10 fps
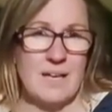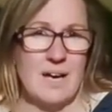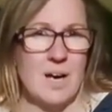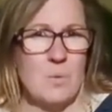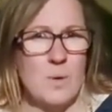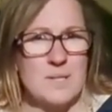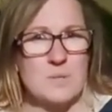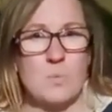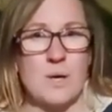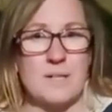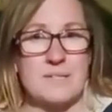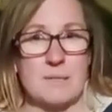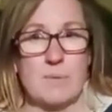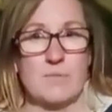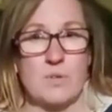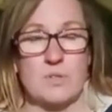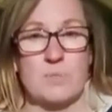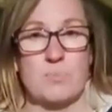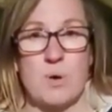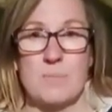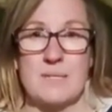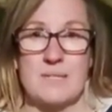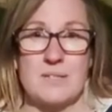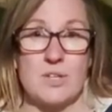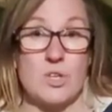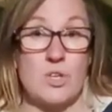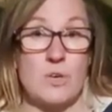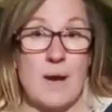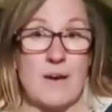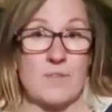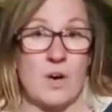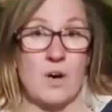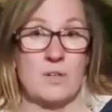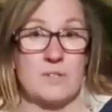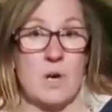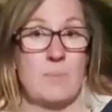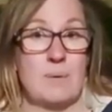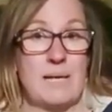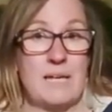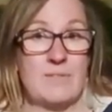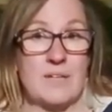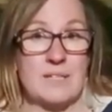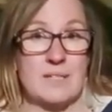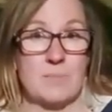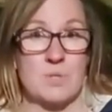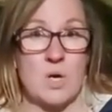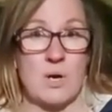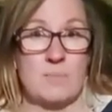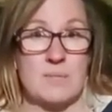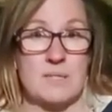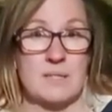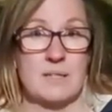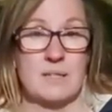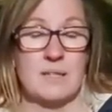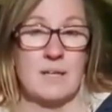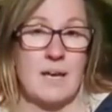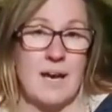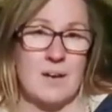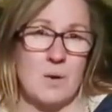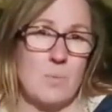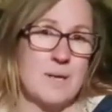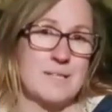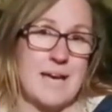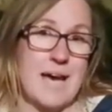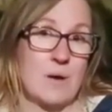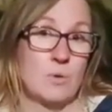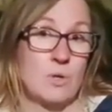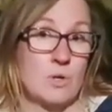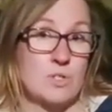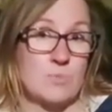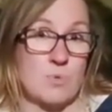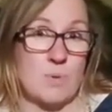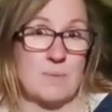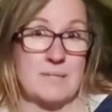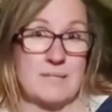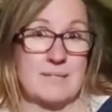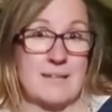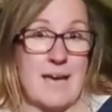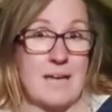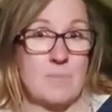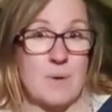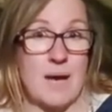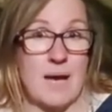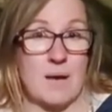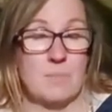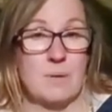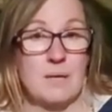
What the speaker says: I wonder, what are some of God's promises that you have a hard time believing sometimes? And I wonder how God's promises to Abraham